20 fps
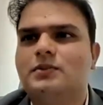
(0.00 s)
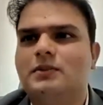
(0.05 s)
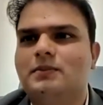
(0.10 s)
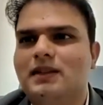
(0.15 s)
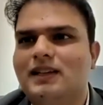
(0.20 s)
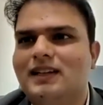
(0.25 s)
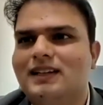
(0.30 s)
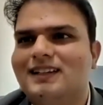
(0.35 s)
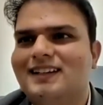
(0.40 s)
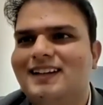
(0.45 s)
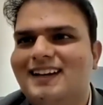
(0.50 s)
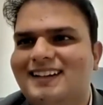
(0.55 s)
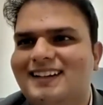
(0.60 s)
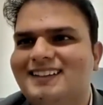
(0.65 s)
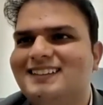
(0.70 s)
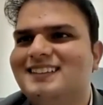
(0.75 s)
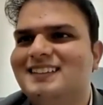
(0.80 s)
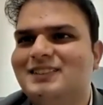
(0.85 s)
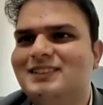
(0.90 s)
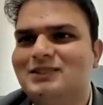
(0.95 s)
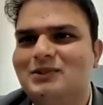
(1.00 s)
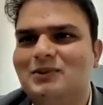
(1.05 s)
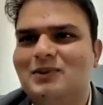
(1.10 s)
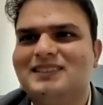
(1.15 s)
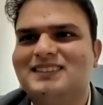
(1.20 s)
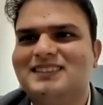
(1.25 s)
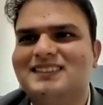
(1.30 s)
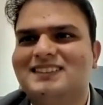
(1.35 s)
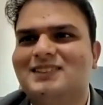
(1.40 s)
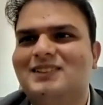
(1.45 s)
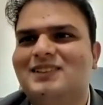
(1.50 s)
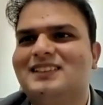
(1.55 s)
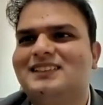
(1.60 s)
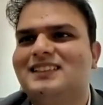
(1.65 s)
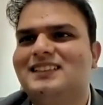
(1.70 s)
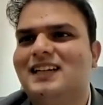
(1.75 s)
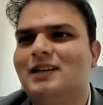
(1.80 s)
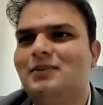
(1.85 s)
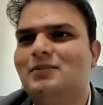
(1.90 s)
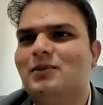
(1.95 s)
People can write in their questions on the
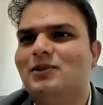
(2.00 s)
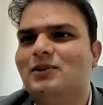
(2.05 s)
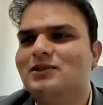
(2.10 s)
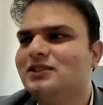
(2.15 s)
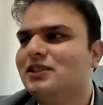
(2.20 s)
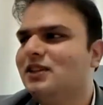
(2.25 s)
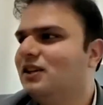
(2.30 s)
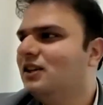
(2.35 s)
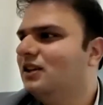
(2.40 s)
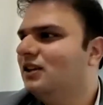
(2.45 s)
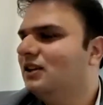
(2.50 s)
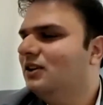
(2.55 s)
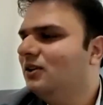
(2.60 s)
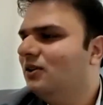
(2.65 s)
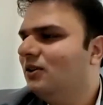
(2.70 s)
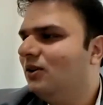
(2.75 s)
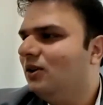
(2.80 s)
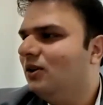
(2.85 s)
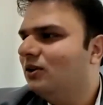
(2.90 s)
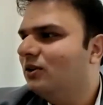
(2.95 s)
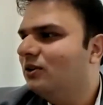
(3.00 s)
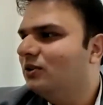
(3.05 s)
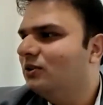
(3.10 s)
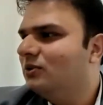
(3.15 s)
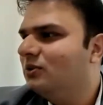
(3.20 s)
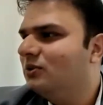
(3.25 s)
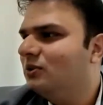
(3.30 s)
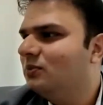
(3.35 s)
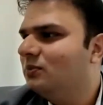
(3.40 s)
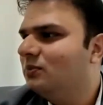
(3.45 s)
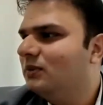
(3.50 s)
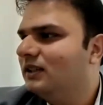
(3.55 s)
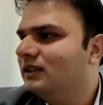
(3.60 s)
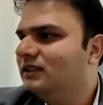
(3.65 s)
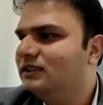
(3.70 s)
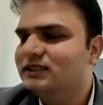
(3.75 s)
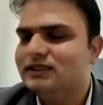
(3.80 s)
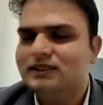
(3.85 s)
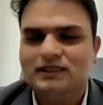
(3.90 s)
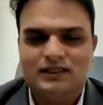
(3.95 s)
chat box or on YouTube
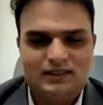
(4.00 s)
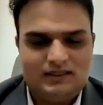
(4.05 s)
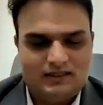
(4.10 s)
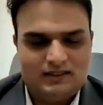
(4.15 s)
page.